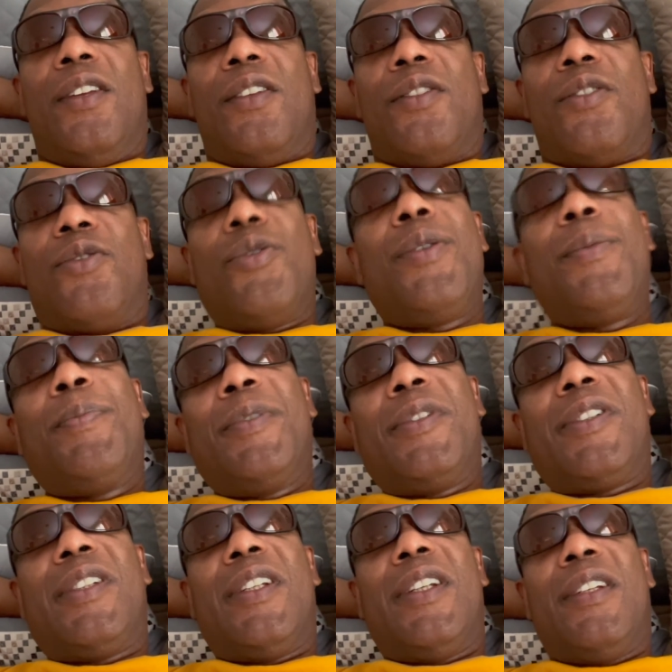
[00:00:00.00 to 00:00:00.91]

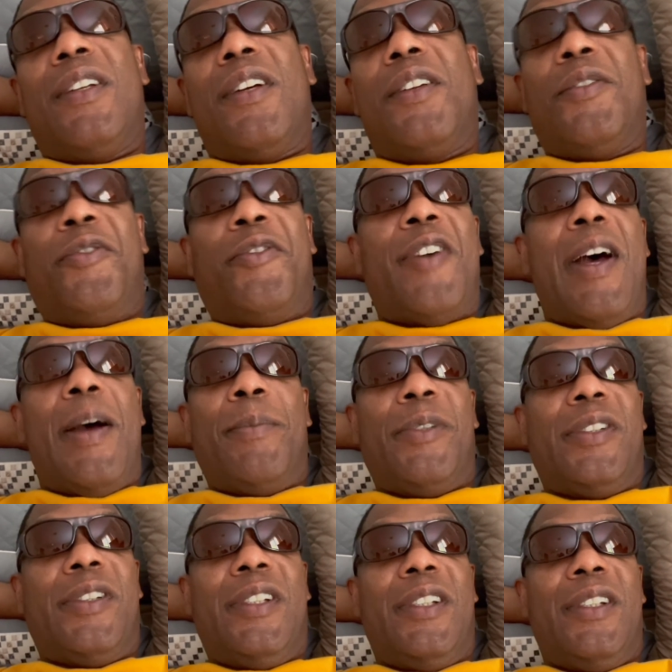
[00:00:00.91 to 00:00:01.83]
3% of the
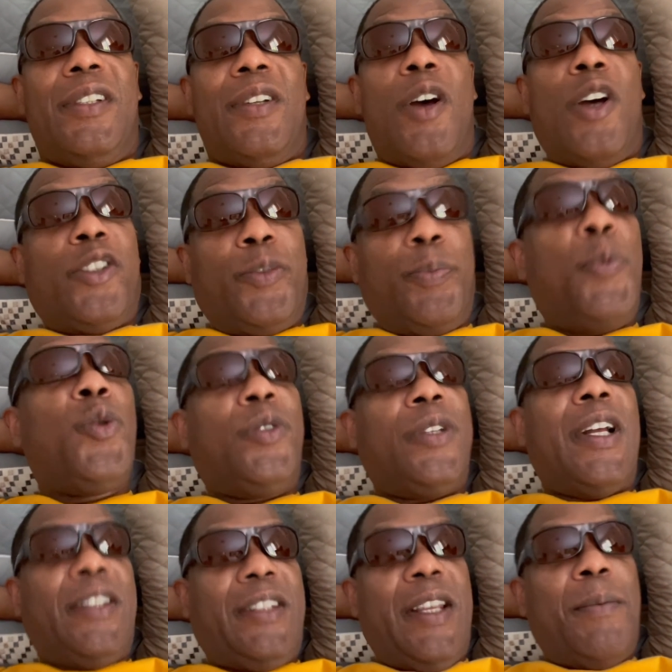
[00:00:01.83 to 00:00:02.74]
5% are spooked
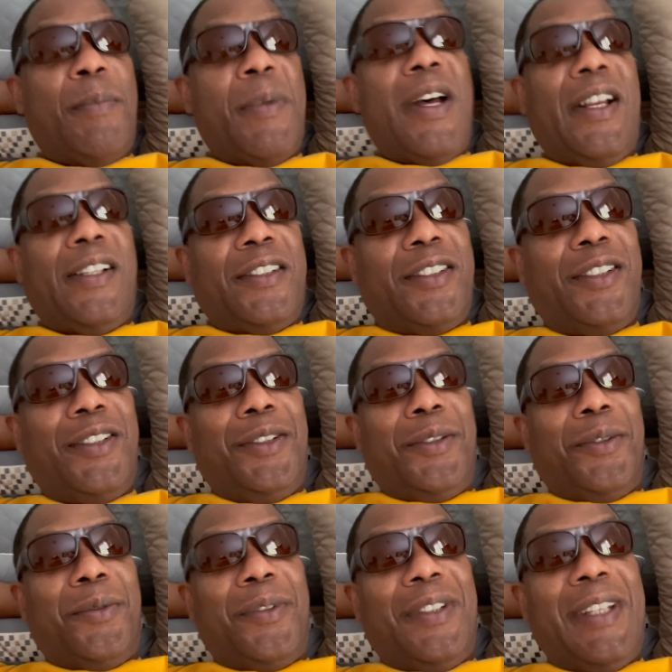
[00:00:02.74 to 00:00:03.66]
out their minds
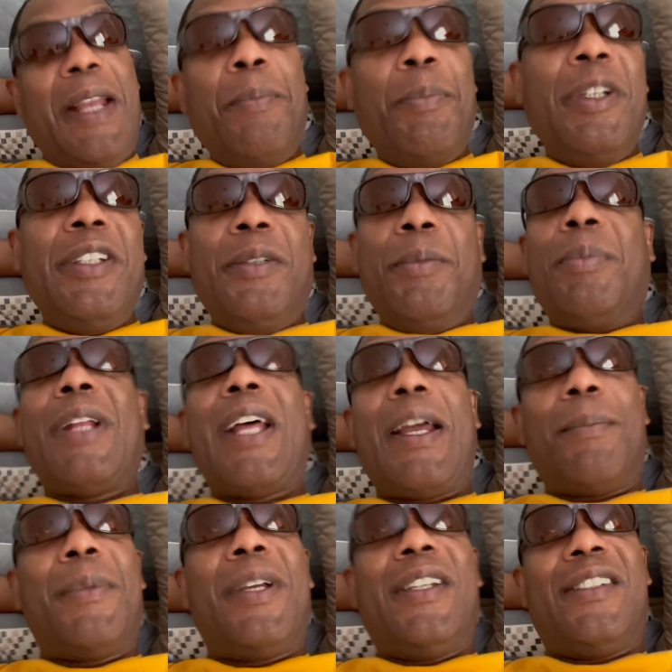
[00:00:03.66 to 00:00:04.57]
too. They believe the
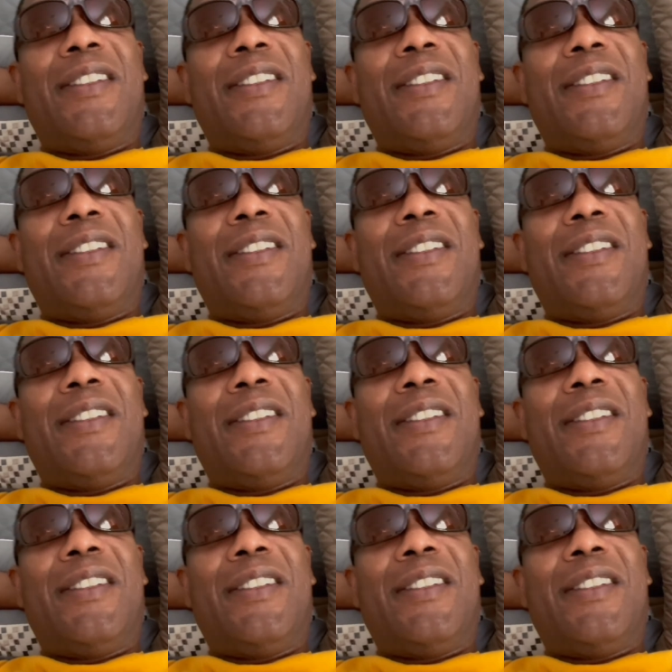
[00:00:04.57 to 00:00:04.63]
black man is